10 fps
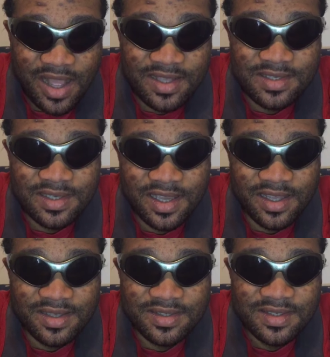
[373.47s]
Also,
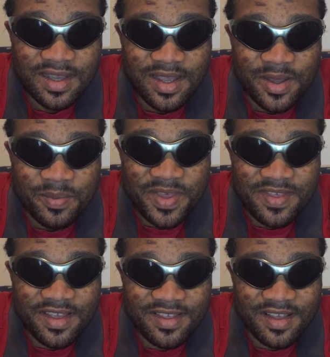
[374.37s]
girls,
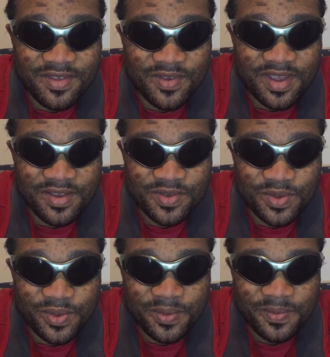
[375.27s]
mistakes girls
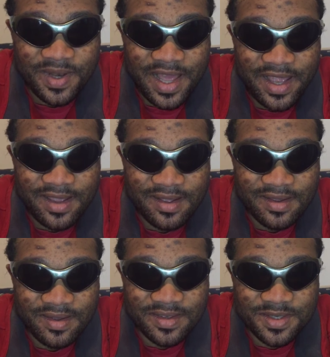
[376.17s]
do, like
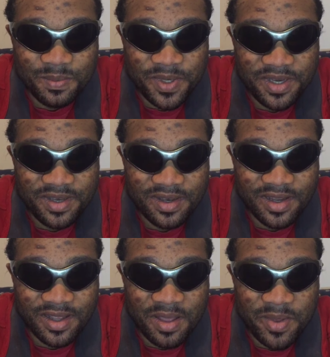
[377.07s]

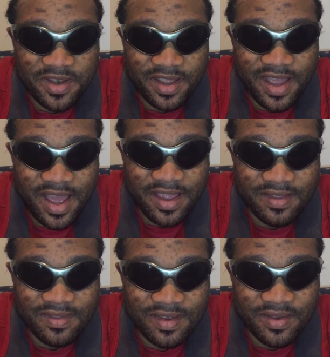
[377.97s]
gossiping about their
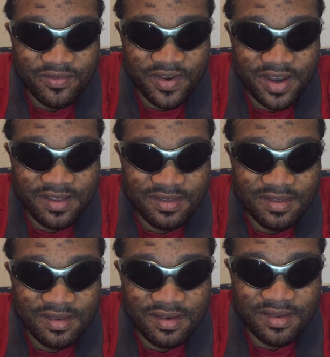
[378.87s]
guy to their
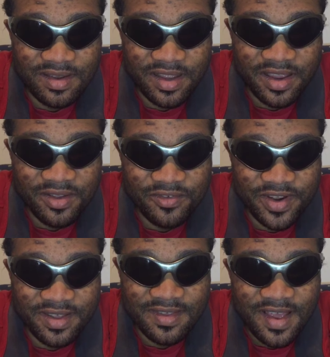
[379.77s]
friends, you know, their
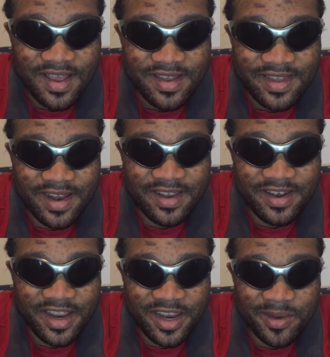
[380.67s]
girlfriends,
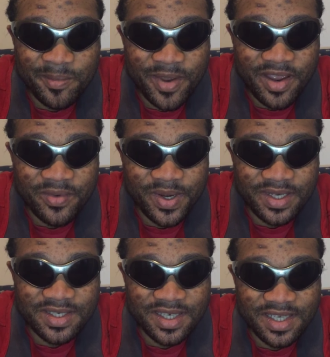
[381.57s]
telling him how
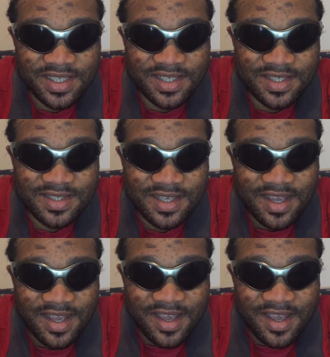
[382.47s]
rich he is,